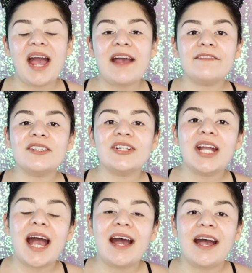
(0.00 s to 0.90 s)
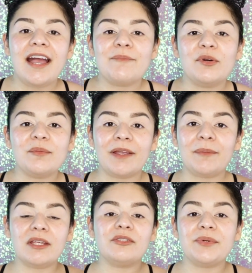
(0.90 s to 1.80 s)
after I put my
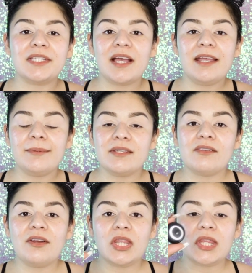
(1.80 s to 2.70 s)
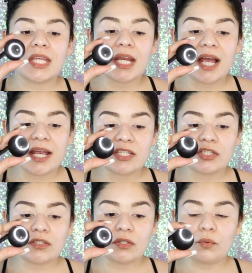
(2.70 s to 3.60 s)
Louise eye base on, then I
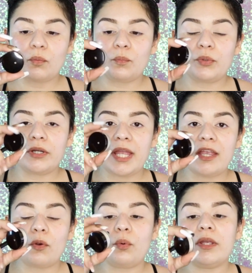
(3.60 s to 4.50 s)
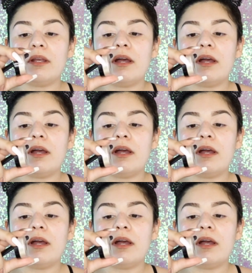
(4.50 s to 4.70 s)
just put a quick